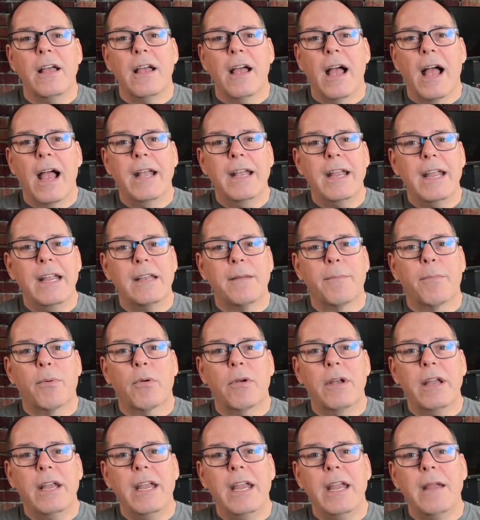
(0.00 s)
I need to
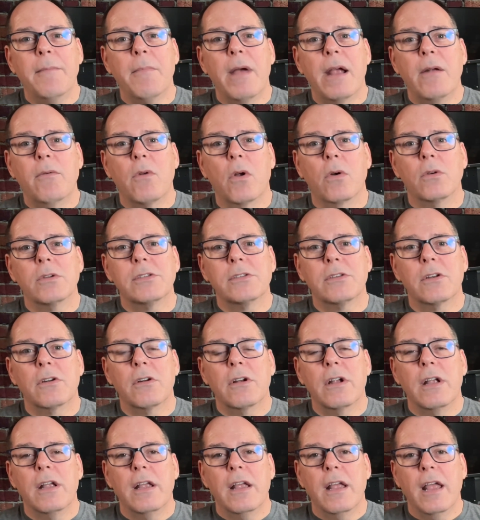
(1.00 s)
preheat my
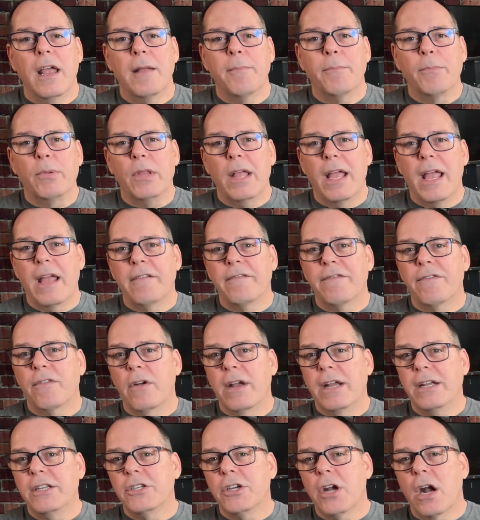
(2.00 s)
roaster and plan for
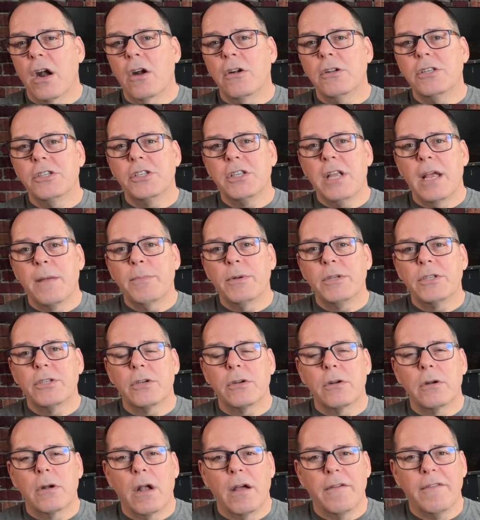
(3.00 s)
a charge
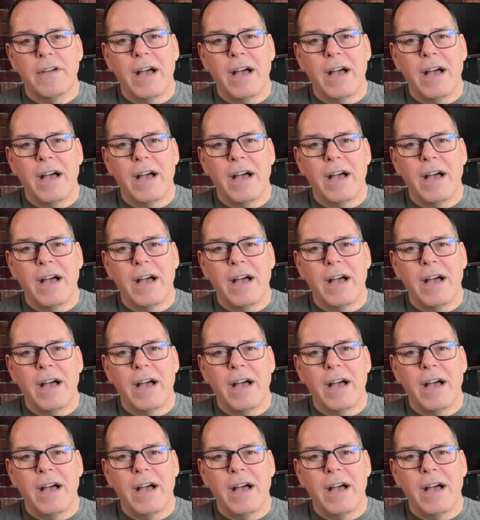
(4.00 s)
temperature of